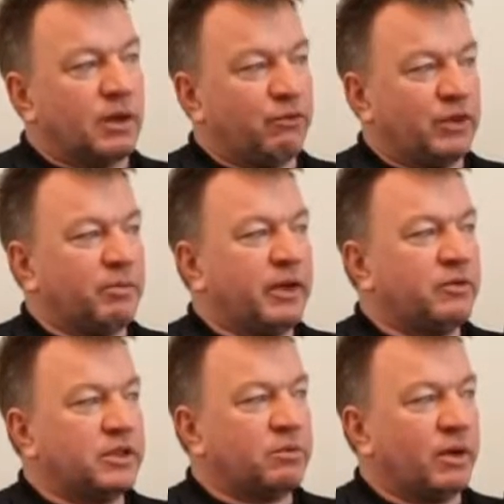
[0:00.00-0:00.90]
I think the main
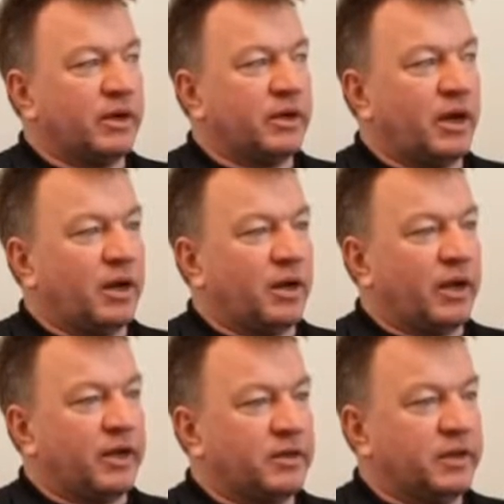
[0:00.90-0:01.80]
reason why I
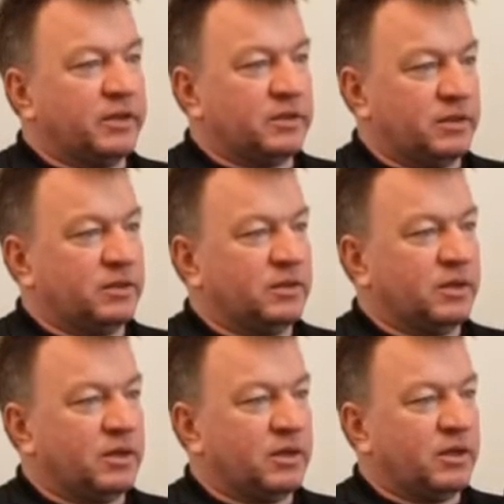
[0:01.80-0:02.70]
like this
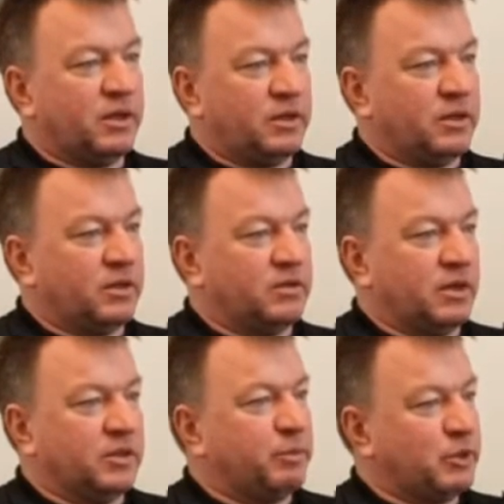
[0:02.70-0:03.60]
in the
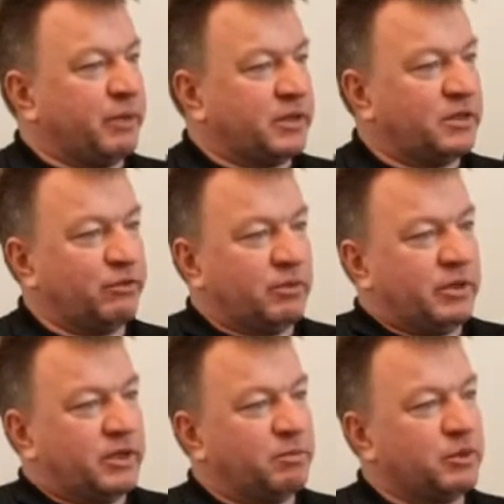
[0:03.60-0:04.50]
grander perspective, the
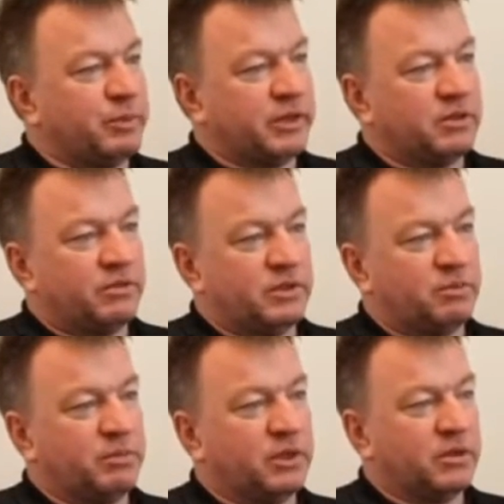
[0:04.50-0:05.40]
bigger perspective, is
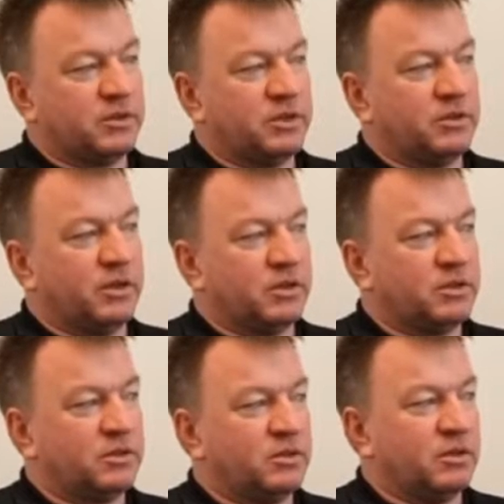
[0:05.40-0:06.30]
because it
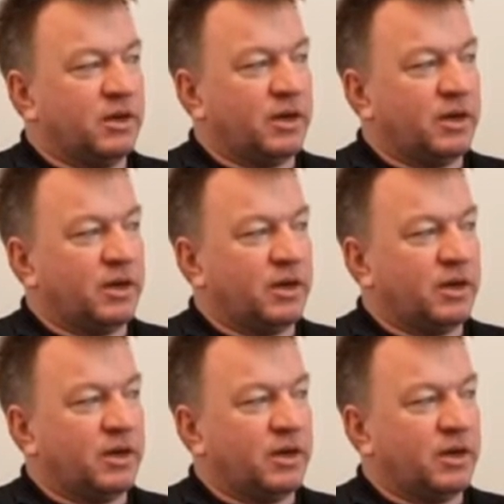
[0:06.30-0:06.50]
does